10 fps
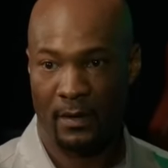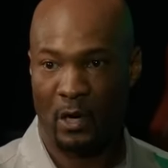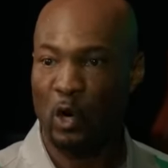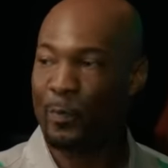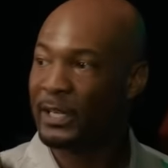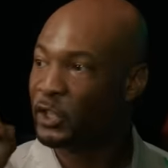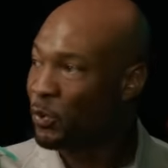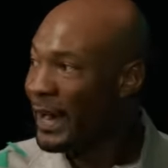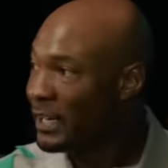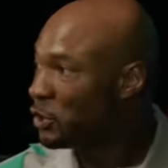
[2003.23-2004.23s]
who
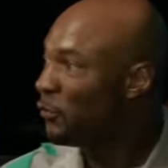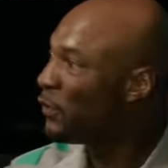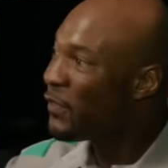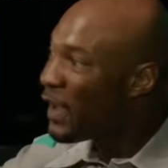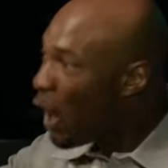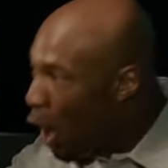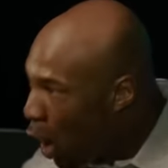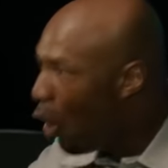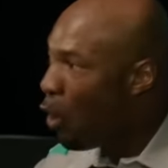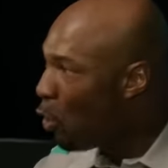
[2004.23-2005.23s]
betrayed you for their
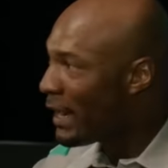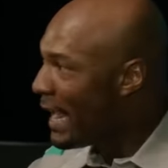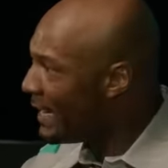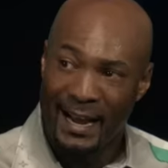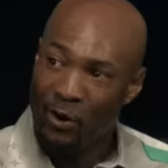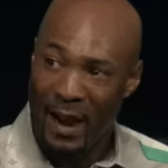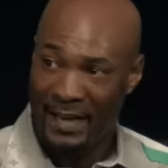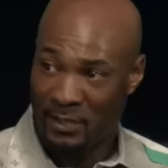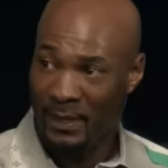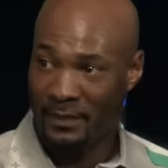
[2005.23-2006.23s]
own
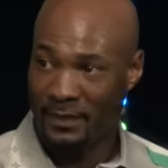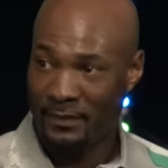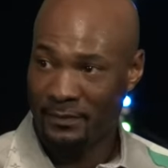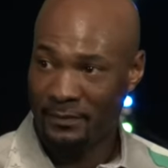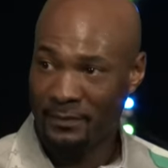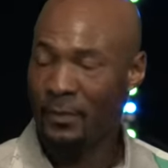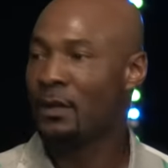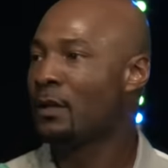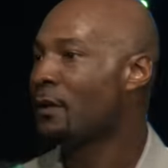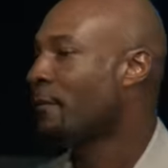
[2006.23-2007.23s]
aggrandizement.
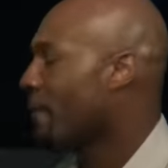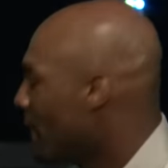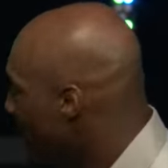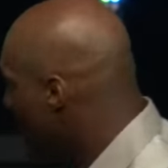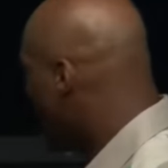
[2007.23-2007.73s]
Let me